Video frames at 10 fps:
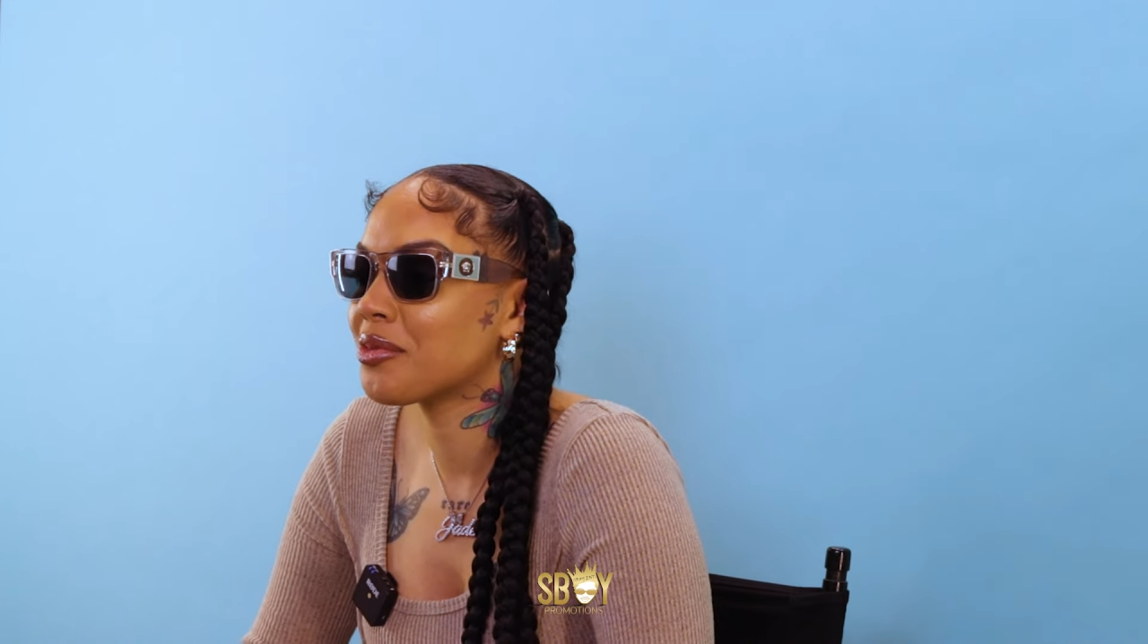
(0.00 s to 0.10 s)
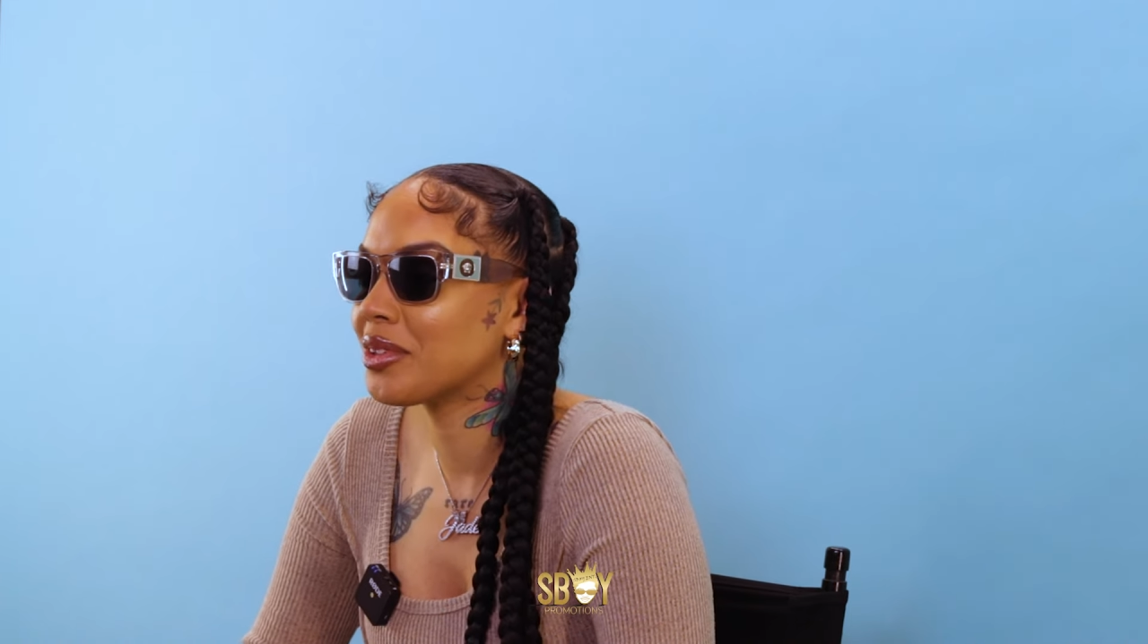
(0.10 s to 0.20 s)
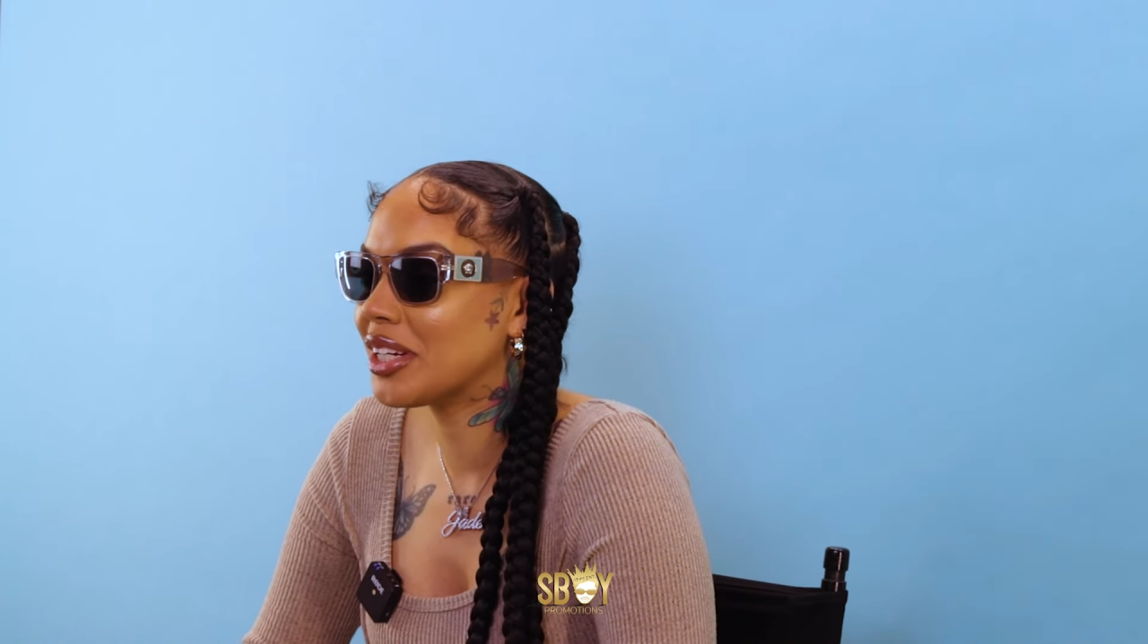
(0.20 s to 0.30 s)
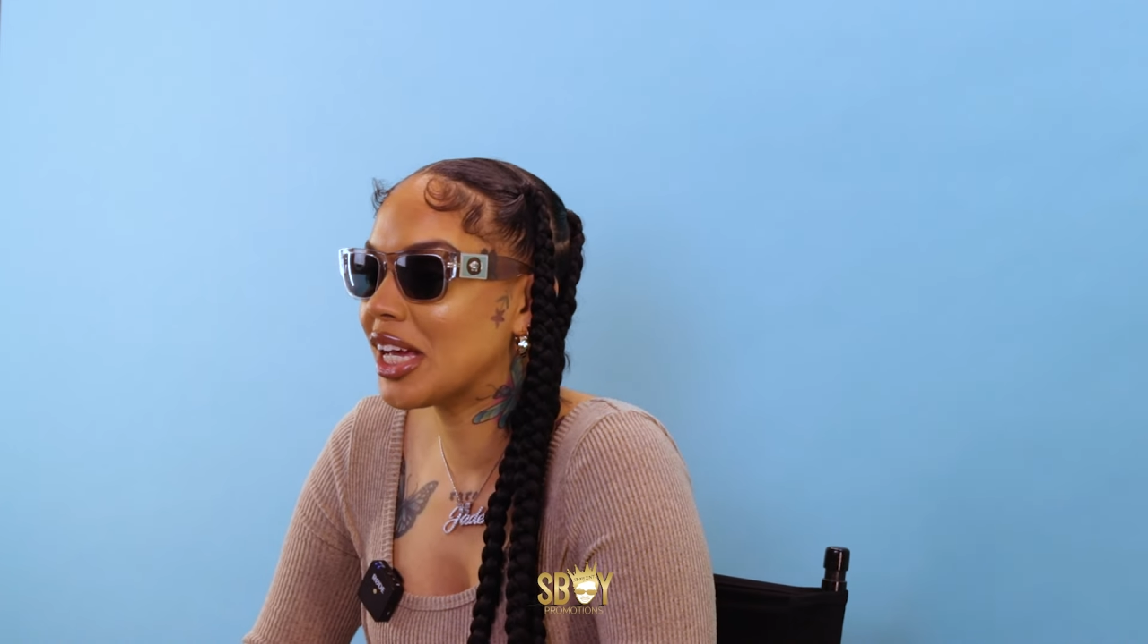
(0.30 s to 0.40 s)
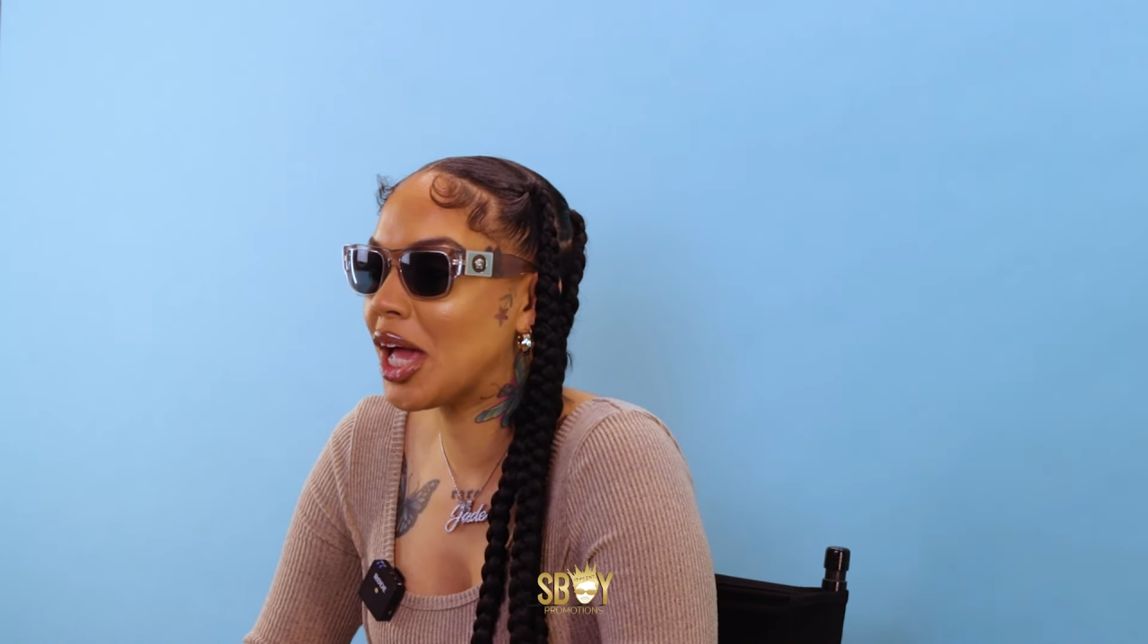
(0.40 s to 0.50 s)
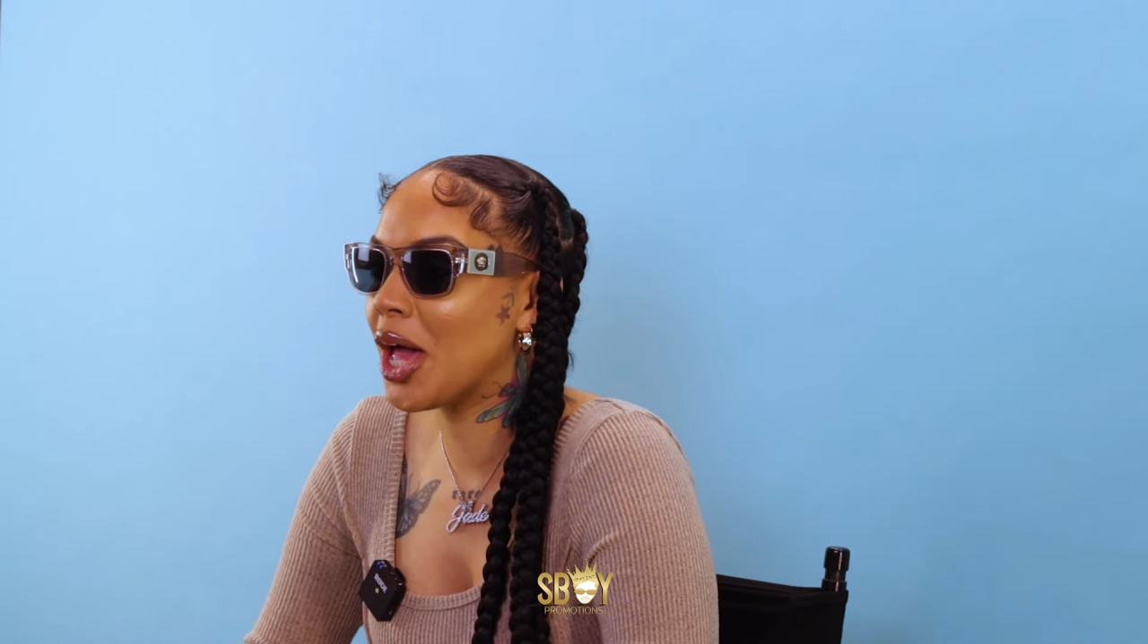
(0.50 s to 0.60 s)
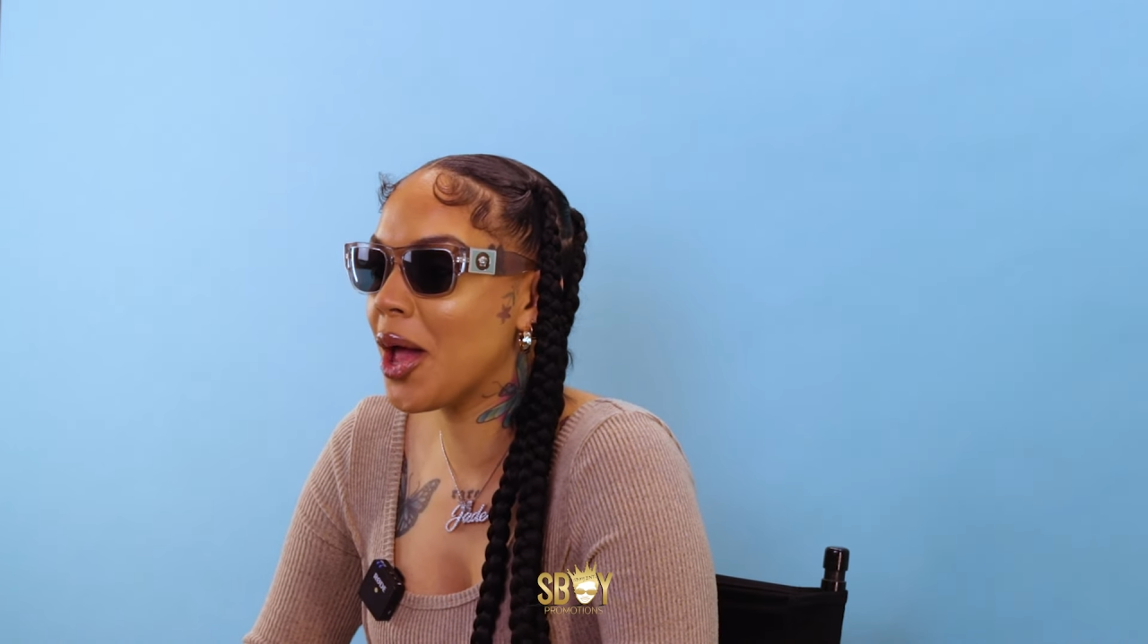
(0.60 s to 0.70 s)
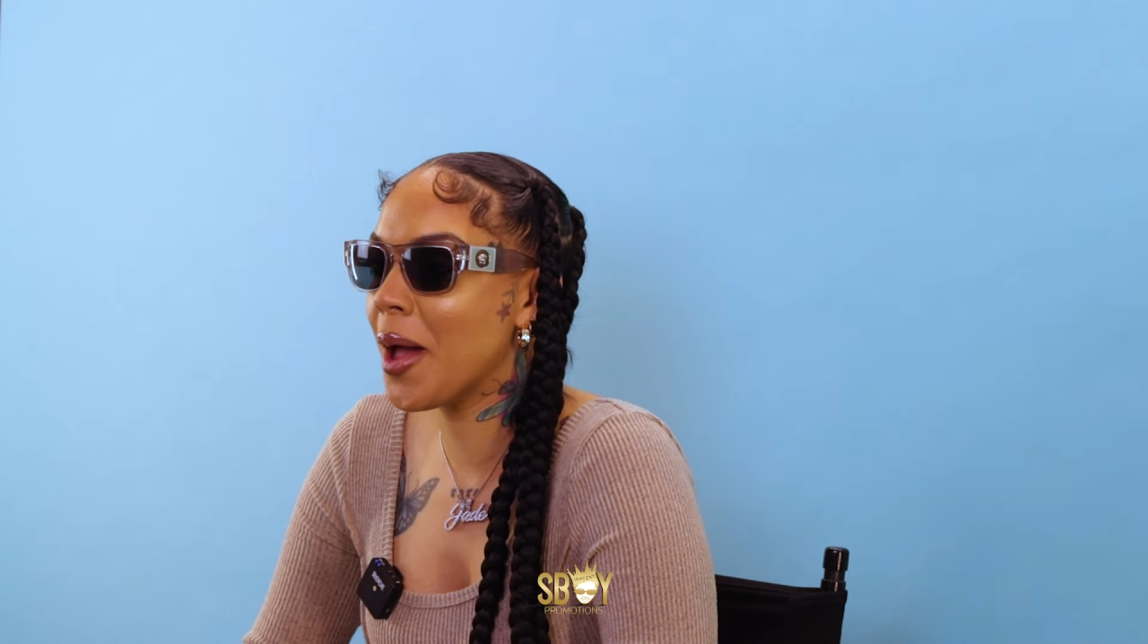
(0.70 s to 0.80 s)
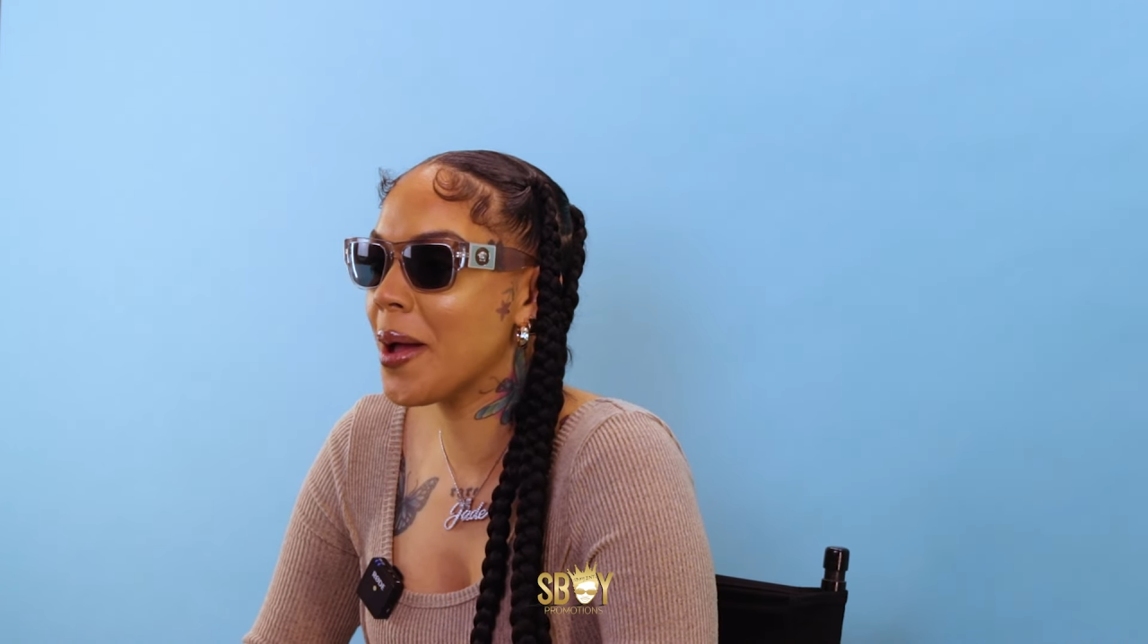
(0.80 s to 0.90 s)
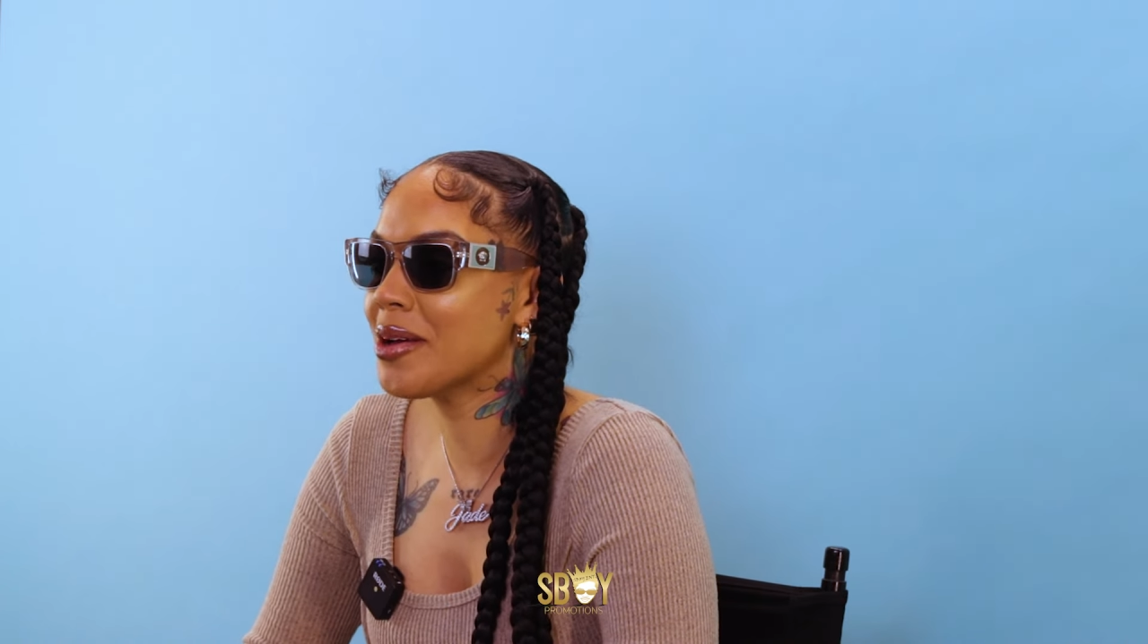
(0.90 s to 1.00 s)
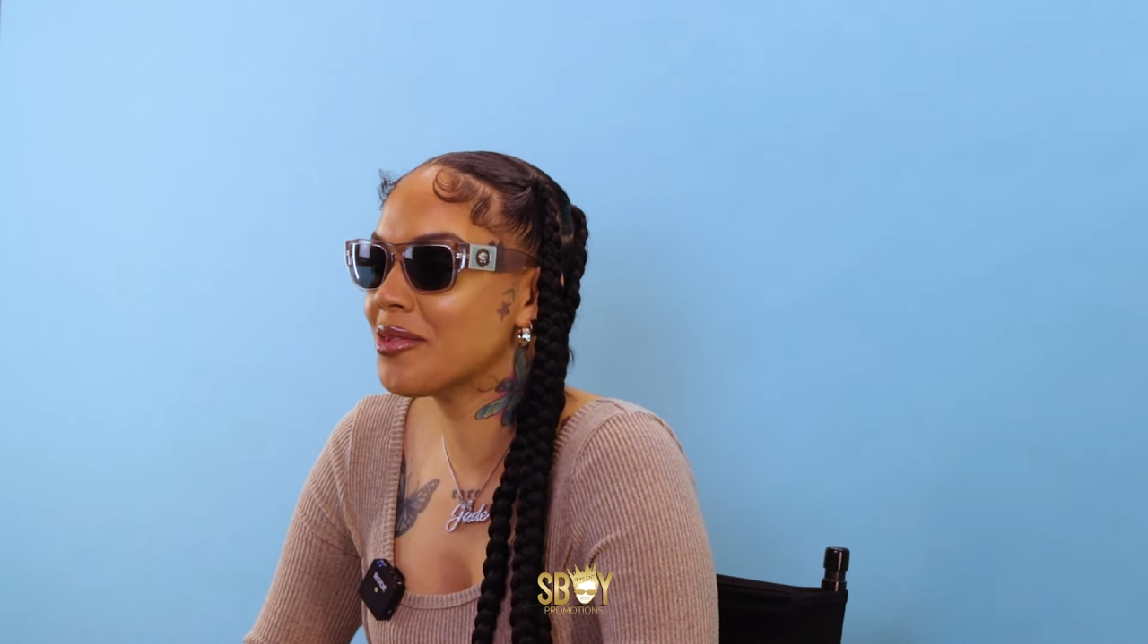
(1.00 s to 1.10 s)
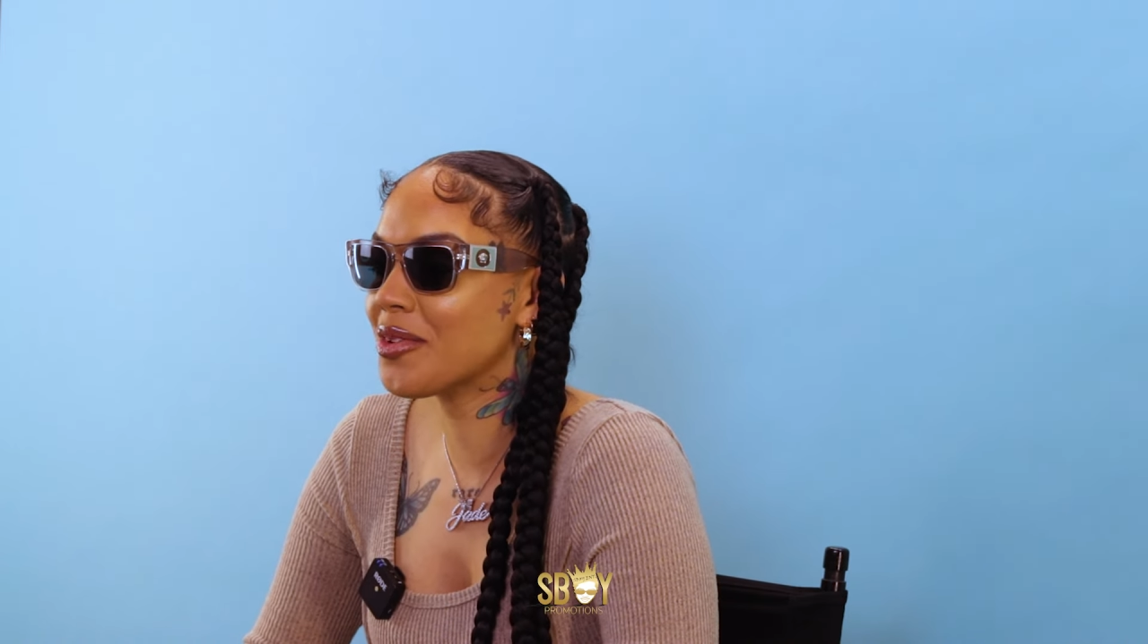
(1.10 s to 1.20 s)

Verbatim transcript: freak,